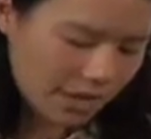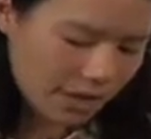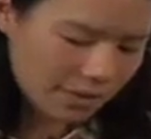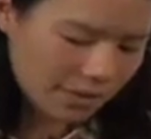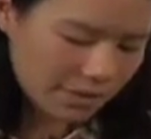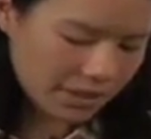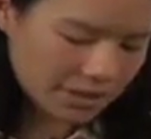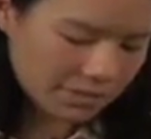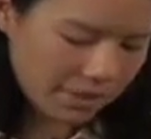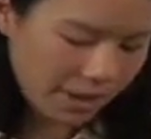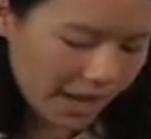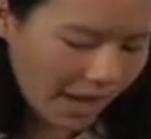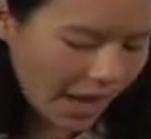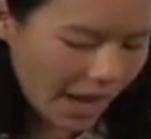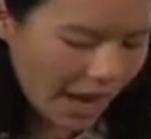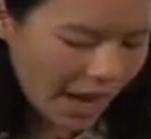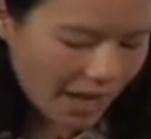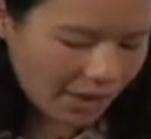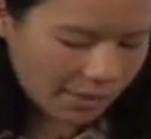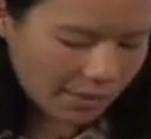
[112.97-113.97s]
must pay a
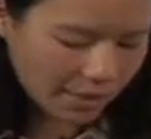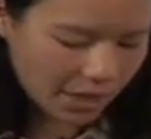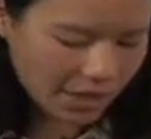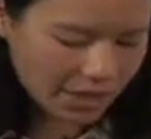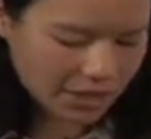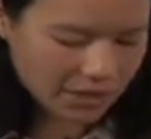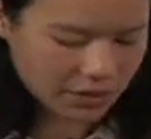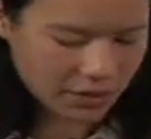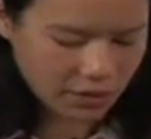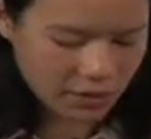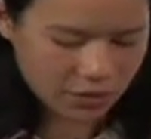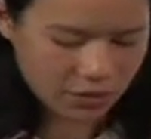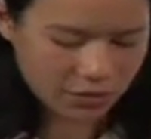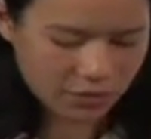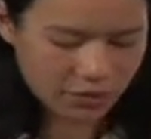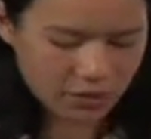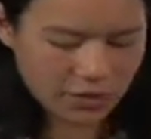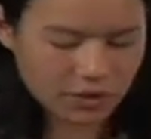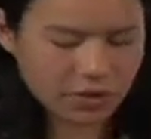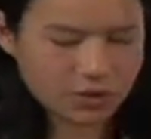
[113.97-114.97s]
high price in order
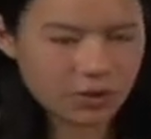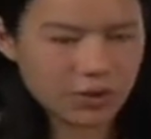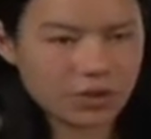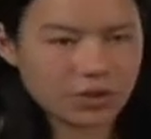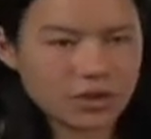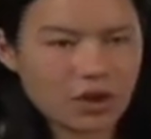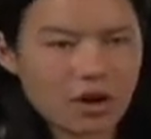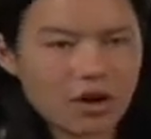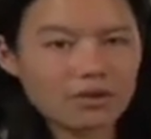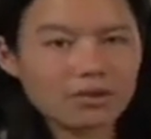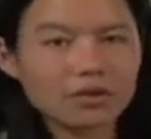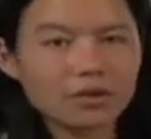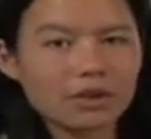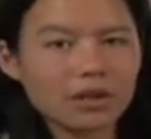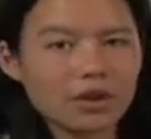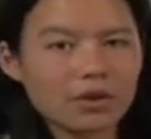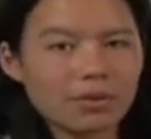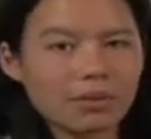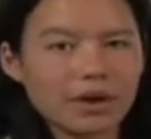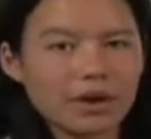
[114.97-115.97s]
for the store to offer
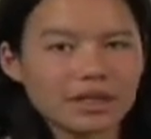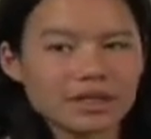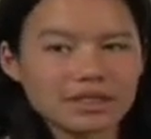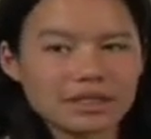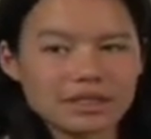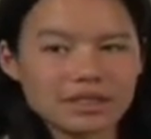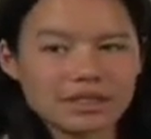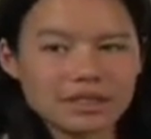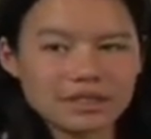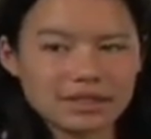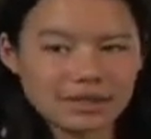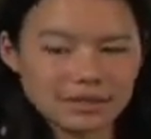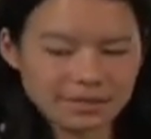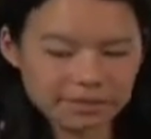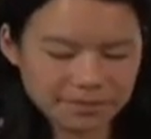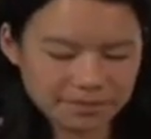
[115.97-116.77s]
low prices.